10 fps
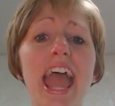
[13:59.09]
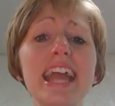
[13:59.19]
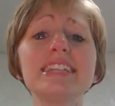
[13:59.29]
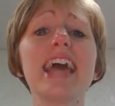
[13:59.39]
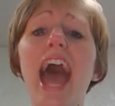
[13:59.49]

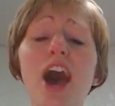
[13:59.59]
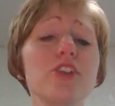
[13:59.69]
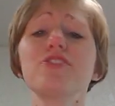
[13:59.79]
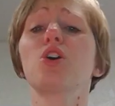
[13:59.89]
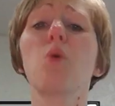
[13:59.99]
It's out
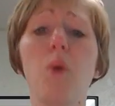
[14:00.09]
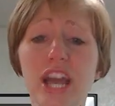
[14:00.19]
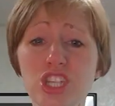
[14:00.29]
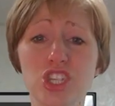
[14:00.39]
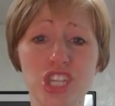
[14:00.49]
of the
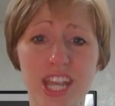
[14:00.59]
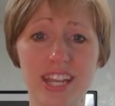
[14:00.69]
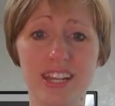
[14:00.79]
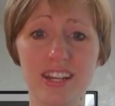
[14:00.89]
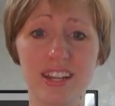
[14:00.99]
question.